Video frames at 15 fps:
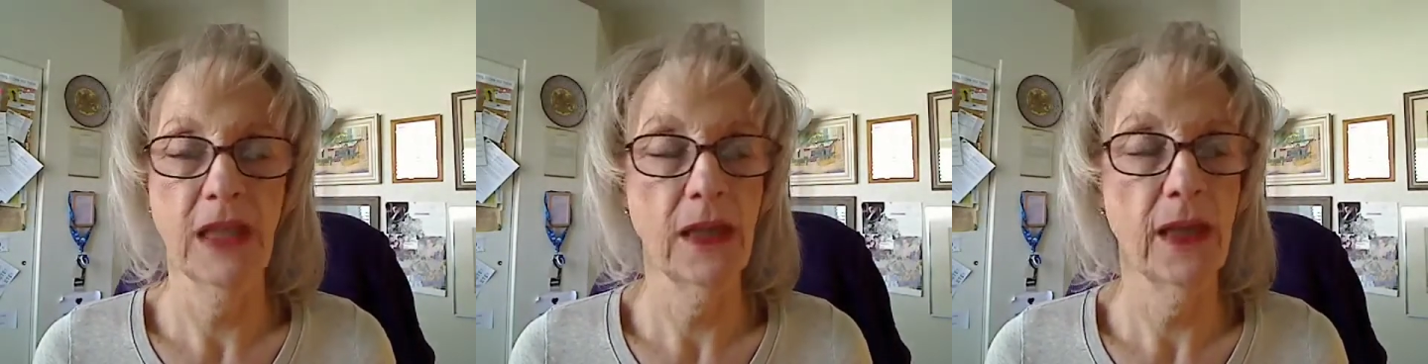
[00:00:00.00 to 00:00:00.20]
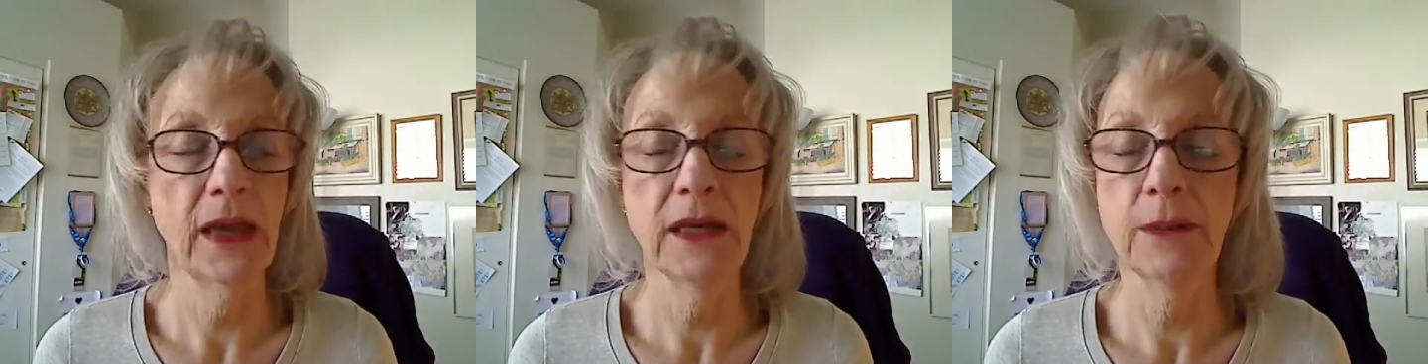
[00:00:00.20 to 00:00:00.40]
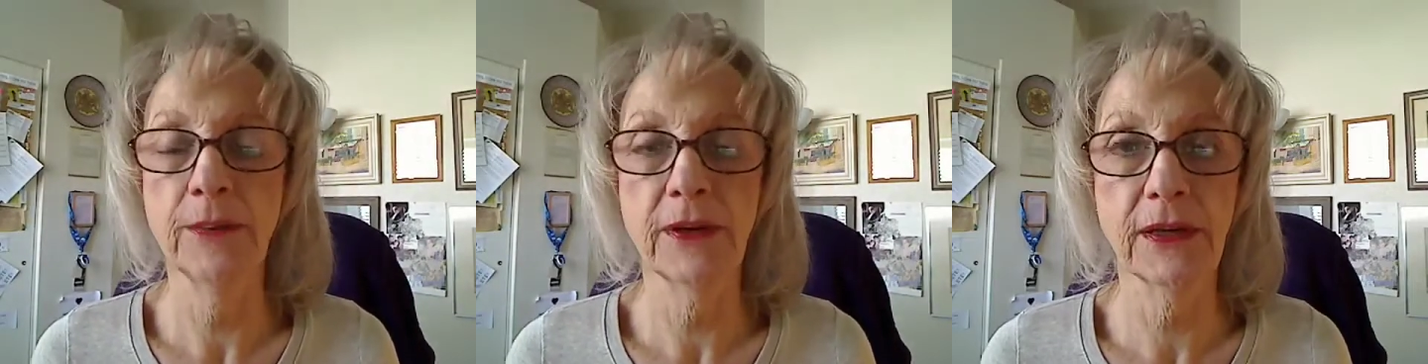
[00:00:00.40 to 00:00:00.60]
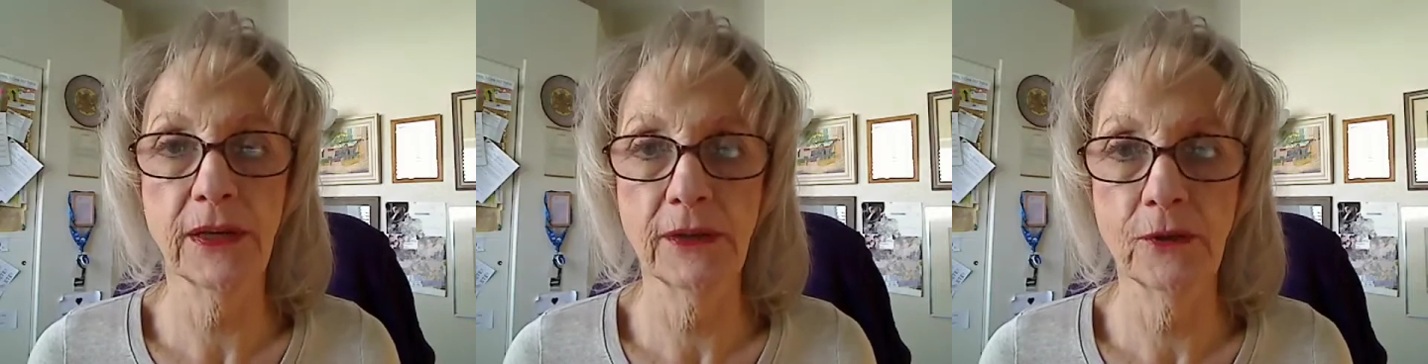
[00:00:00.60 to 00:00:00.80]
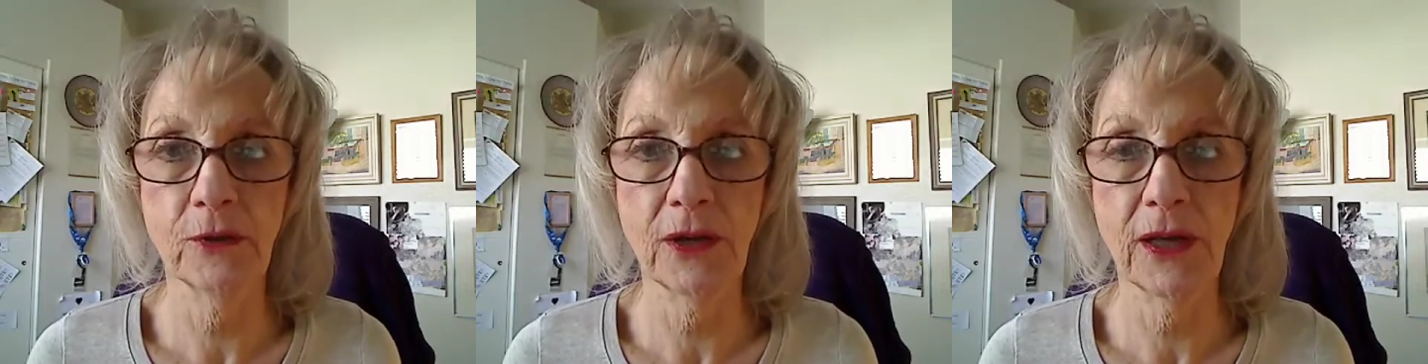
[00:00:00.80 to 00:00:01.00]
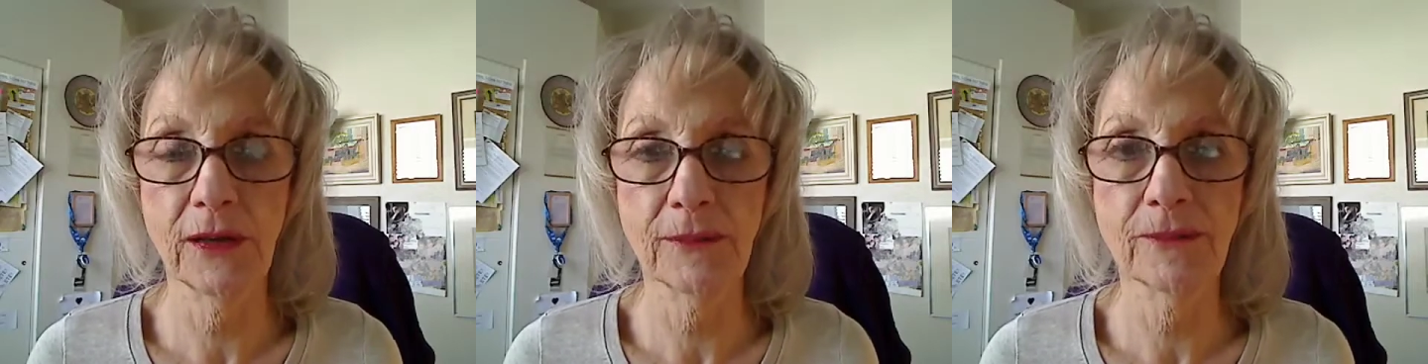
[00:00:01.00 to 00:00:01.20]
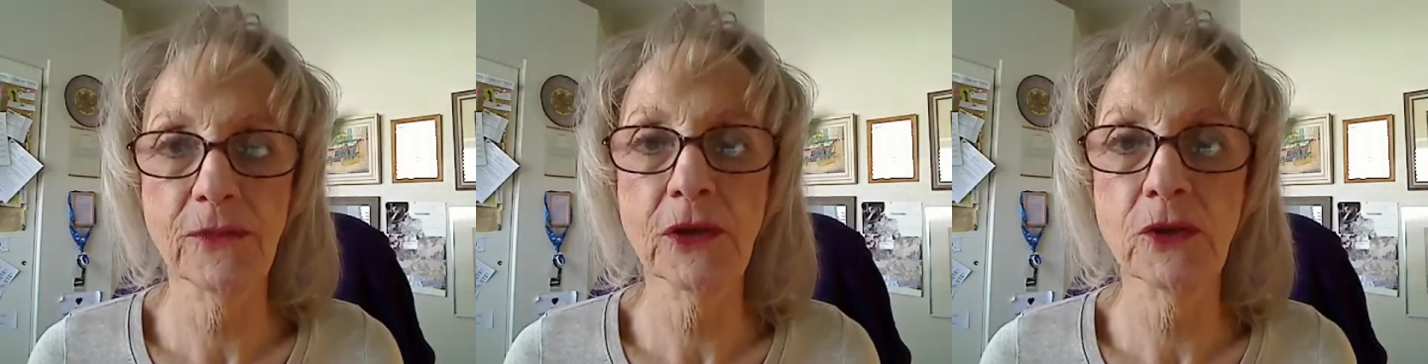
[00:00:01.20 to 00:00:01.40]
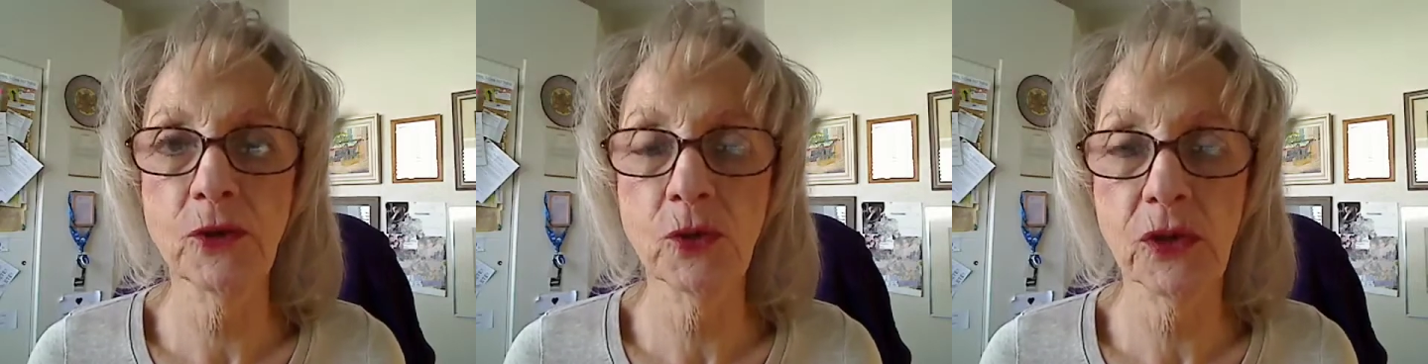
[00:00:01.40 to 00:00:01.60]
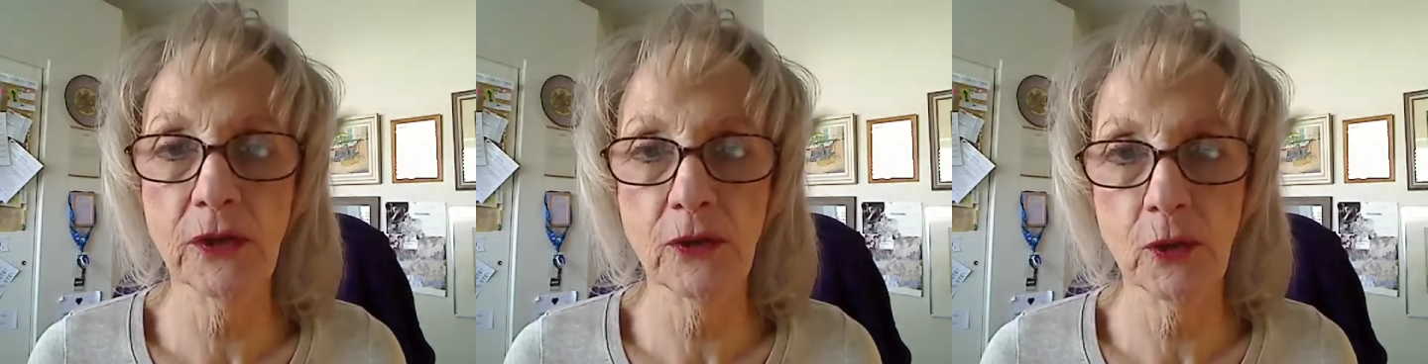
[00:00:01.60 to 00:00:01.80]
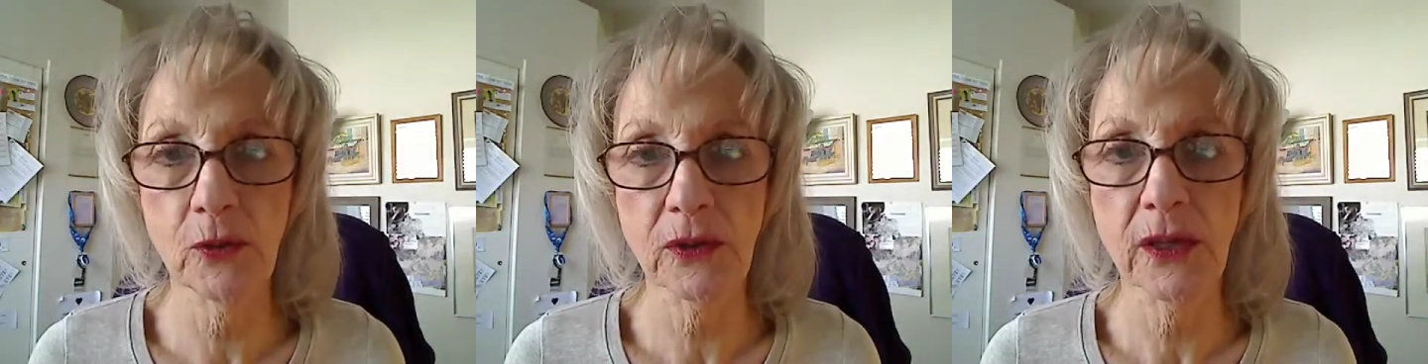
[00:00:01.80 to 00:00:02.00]
Anybody can do that. You can
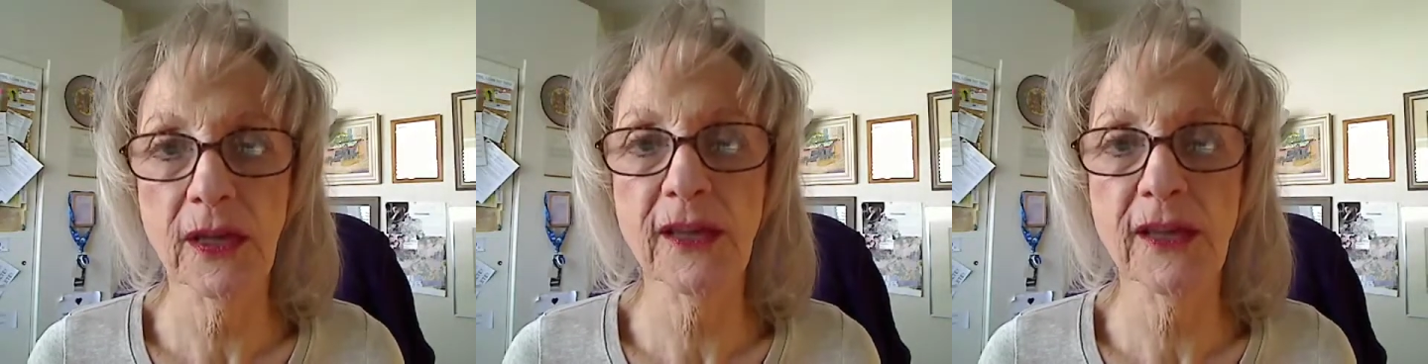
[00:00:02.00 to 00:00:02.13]
do it.